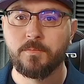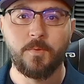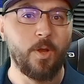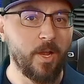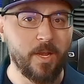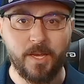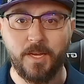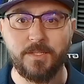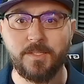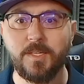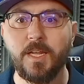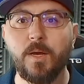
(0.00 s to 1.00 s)
Alright guys,
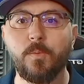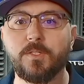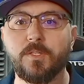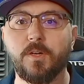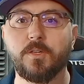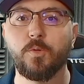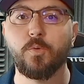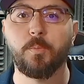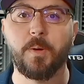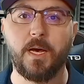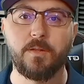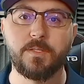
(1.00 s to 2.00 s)
today I want to talk to you
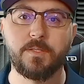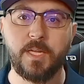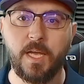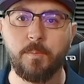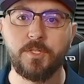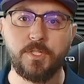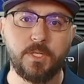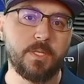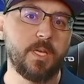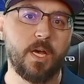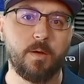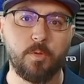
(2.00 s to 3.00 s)
about damage in
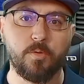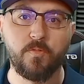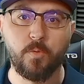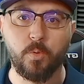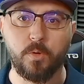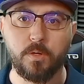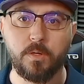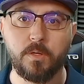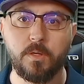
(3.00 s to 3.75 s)
Diablo 4.